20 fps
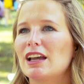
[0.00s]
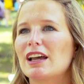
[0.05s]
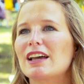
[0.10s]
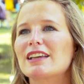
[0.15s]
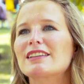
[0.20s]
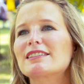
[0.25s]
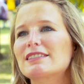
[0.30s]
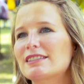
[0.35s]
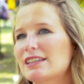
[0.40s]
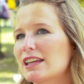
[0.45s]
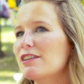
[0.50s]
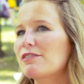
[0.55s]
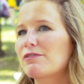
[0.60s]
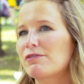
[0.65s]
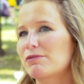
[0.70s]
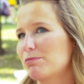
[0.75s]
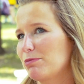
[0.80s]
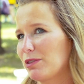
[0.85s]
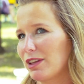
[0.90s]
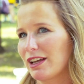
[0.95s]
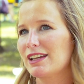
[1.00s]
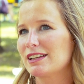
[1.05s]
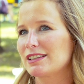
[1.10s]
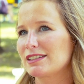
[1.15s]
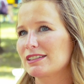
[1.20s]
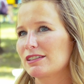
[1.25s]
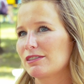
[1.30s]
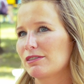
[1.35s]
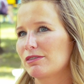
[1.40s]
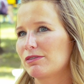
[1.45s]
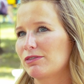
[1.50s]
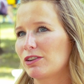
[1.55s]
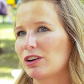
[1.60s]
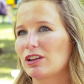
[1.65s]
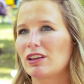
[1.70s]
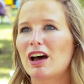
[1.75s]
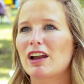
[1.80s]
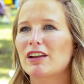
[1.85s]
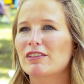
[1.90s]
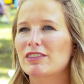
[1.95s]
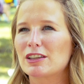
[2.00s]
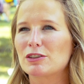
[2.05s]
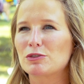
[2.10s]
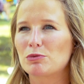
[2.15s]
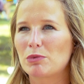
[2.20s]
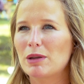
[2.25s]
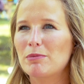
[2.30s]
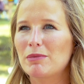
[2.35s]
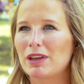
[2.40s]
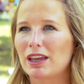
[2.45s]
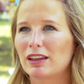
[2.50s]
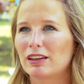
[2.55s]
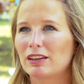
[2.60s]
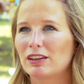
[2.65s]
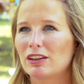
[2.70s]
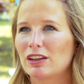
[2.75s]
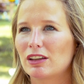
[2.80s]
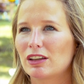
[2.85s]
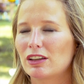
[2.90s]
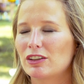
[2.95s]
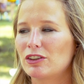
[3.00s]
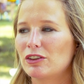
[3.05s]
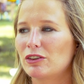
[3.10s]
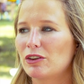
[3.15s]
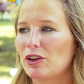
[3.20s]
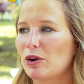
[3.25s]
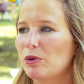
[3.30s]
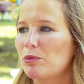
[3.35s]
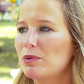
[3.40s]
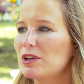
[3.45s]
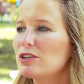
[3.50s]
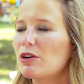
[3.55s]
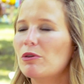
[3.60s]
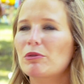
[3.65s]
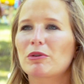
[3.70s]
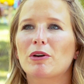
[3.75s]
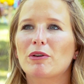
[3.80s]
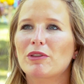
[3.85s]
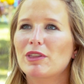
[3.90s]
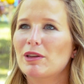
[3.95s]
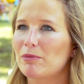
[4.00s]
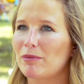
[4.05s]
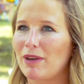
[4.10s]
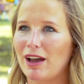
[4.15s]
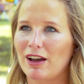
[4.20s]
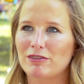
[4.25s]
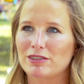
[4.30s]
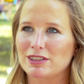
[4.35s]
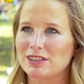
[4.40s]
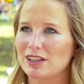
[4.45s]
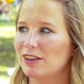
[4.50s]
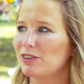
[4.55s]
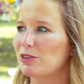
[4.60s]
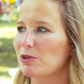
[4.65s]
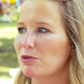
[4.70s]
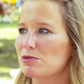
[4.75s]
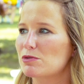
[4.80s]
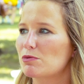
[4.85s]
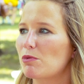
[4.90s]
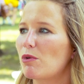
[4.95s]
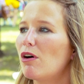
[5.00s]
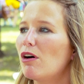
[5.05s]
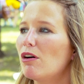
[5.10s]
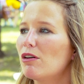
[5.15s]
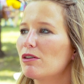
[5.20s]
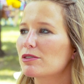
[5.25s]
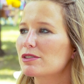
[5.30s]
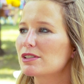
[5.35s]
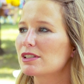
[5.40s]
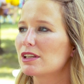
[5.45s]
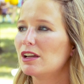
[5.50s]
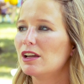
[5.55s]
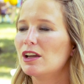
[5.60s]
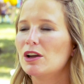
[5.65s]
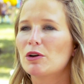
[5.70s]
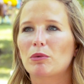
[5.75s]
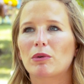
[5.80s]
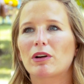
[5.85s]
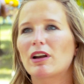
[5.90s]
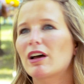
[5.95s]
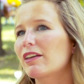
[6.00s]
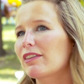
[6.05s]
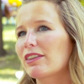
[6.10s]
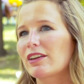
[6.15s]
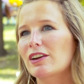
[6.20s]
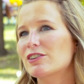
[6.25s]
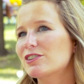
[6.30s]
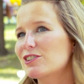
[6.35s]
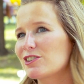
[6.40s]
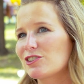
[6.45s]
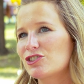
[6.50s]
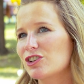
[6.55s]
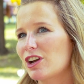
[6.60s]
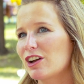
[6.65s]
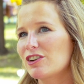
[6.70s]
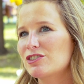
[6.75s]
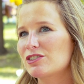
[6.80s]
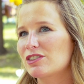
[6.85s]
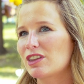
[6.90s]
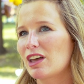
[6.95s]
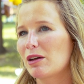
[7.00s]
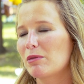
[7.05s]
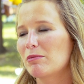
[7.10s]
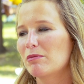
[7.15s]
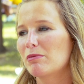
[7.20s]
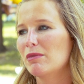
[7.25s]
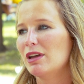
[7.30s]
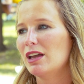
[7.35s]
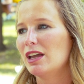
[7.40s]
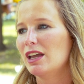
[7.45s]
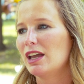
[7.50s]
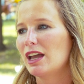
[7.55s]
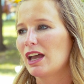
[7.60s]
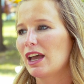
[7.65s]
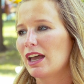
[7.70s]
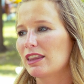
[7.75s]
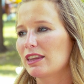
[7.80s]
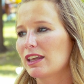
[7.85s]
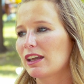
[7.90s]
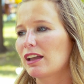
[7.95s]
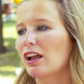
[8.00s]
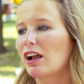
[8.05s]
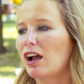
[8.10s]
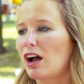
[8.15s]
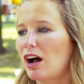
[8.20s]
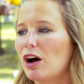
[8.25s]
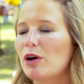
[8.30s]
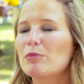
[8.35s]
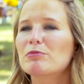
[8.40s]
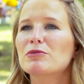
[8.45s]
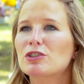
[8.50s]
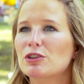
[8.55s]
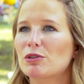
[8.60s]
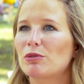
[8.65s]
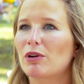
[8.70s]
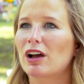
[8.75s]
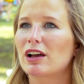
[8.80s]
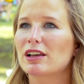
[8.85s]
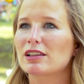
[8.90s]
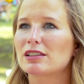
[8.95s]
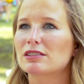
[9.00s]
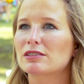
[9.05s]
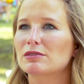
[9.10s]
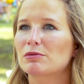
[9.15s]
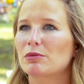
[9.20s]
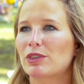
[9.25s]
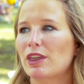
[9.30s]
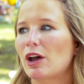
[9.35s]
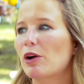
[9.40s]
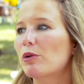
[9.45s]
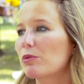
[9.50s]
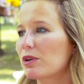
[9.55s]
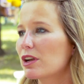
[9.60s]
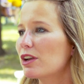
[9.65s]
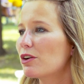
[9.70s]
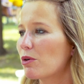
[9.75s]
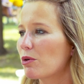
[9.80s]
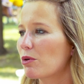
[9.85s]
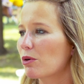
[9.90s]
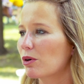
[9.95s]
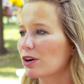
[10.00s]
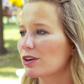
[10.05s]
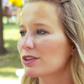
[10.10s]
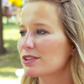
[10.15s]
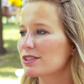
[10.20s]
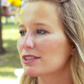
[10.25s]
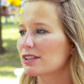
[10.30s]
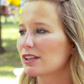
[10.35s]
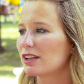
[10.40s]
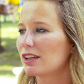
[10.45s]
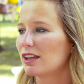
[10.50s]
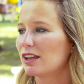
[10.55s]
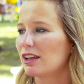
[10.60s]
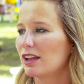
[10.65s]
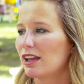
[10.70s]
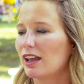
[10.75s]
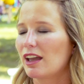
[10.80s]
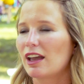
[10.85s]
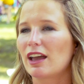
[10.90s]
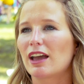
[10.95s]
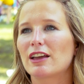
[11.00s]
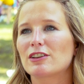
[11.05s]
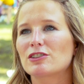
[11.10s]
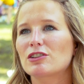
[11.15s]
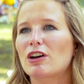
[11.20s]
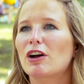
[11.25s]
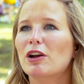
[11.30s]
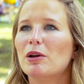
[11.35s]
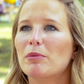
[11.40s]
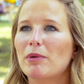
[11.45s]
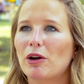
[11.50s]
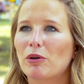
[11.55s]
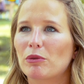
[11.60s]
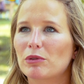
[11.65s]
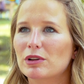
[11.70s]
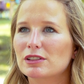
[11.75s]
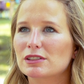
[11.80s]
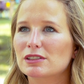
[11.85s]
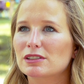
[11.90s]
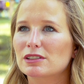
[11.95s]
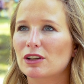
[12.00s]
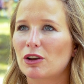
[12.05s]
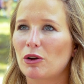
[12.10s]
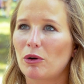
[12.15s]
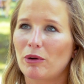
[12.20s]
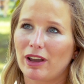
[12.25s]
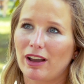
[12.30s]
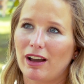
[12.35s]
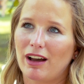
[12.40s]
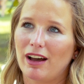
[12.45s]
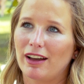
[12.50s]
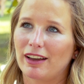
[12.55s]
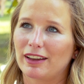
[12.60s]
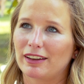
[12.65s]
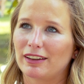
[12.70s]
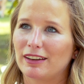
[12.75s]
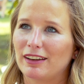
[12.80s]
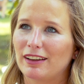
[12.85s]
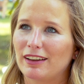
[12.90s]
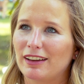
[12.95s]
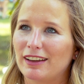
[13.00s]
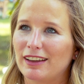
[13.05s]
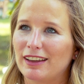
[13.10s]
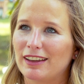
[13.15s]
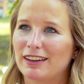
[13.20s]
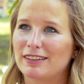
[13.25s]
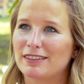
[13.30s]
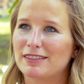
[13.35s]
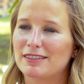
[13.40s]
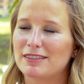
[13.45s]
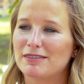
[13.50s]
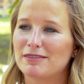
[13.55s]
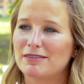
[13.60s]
a safe place for a lot of these women. You know, we don't know them outside those walls. We're not there to judge them, and they can come to us without recourse and talk about what's going on. And